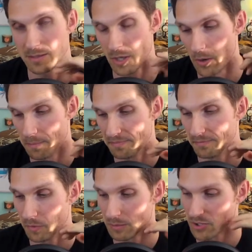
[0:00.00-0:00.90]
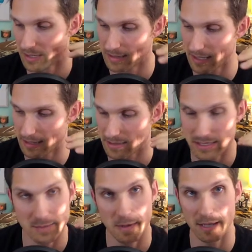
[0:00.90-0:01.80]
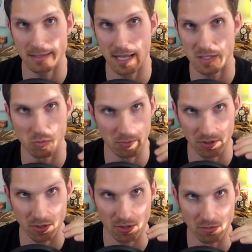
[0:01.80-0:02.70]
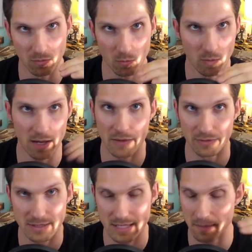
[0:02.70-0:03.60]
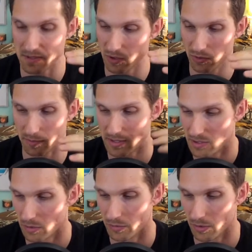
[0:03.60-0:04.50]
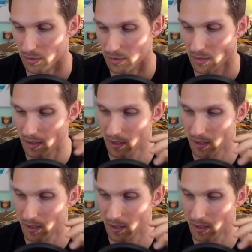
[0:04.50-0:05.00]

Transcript: so what I'm trying to say is this podcast would be good whenever this episode would be so good